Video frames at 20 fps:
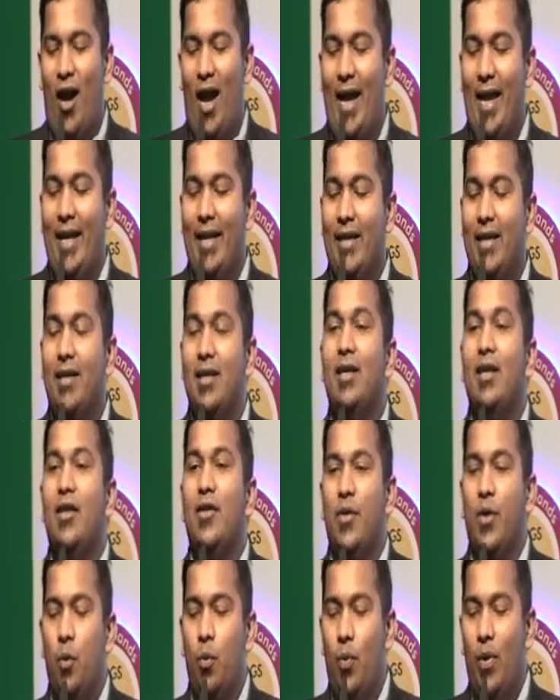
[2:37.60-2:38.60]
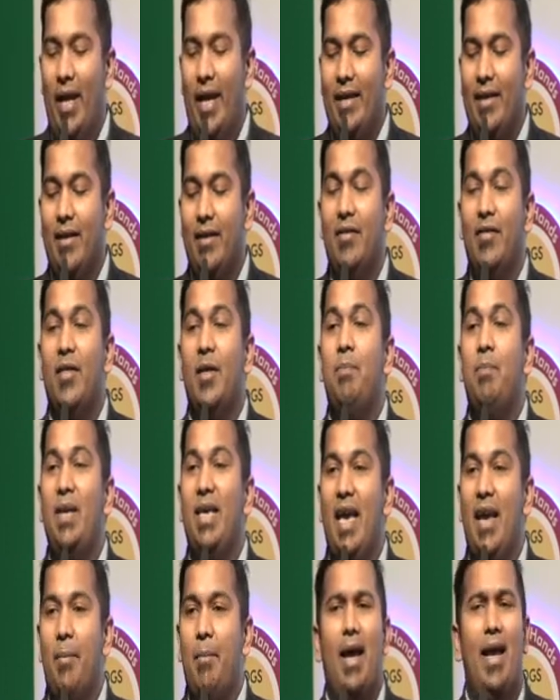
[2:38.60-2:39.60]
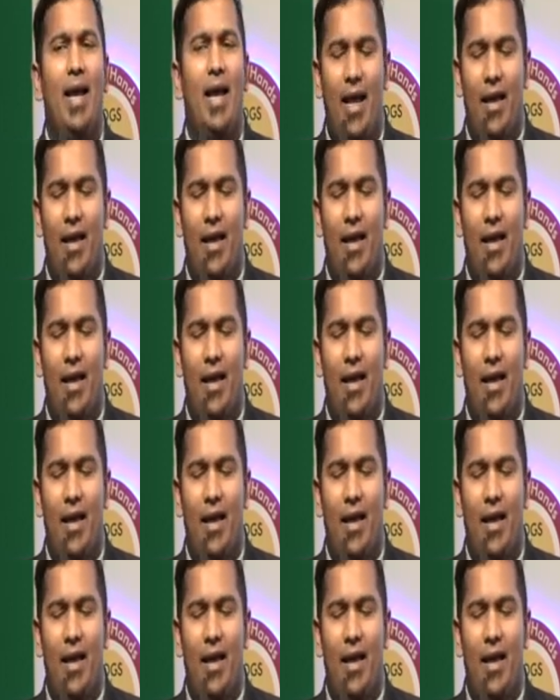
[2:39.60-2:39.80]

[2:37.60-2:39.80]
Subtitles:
height, the weight, the BMI